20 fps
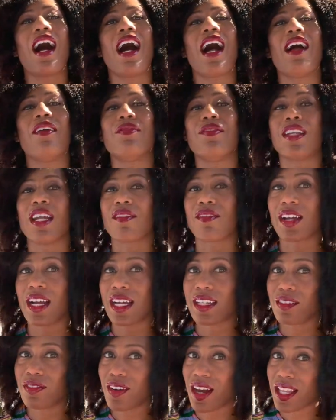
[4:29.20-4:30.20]
I've never
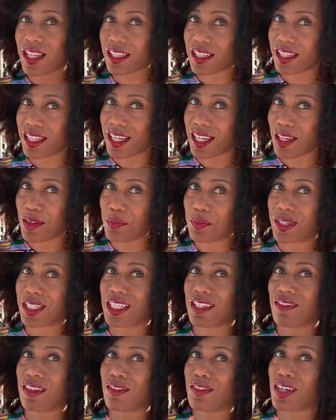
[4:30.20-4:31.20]
had to file a claim
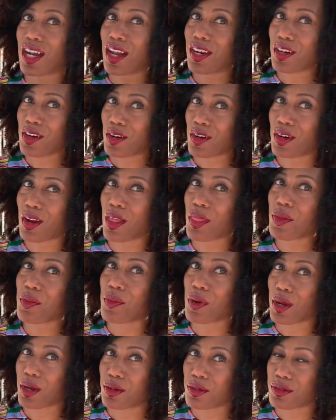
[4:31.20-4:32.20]
because I've never gotten hurt on the
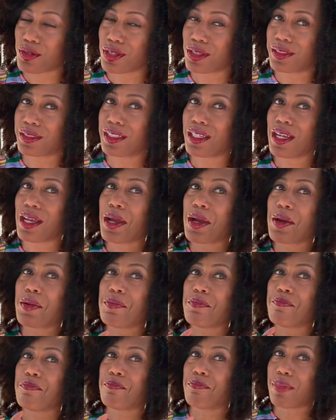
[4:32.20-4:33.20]
road,
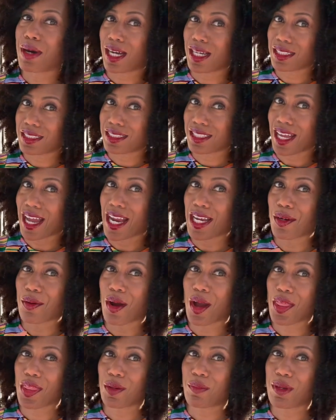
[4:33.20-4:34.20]
but I know
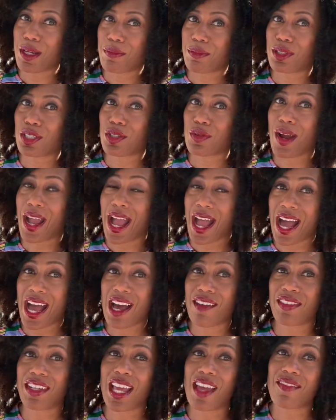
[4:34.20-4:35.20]
other people who
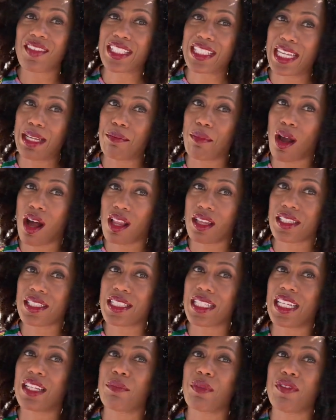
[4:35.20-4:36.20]
have and have the same
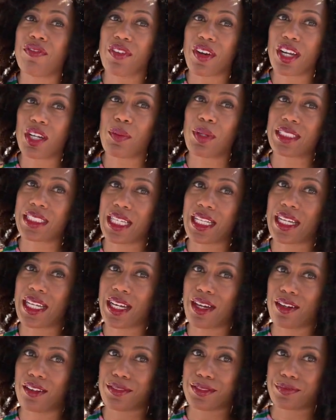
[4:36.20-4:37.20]
policy and have been very well taken
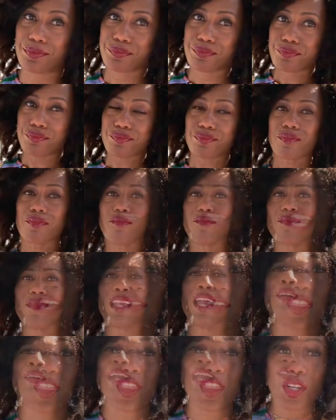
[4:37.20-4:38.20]
care of. Now,
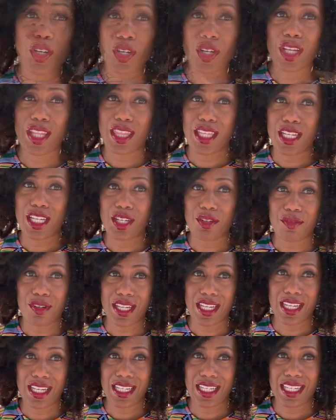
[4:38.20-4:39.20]
the third thing you
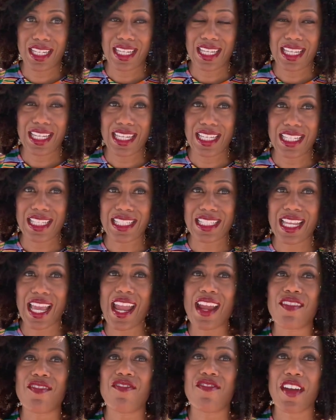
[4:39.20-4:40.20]
need is
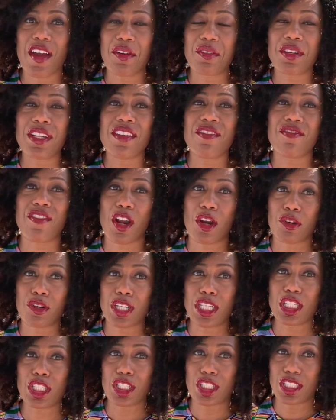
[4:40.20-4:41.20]
a very,
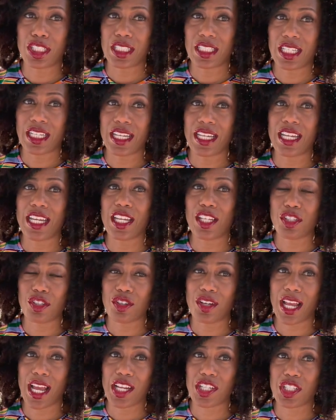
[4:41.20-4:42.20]
very good
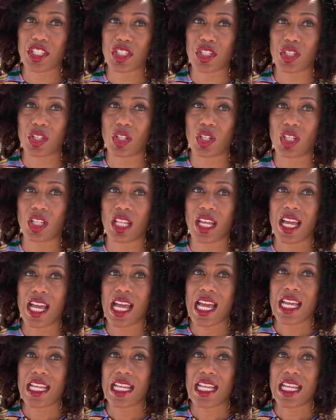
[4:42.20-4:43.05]
international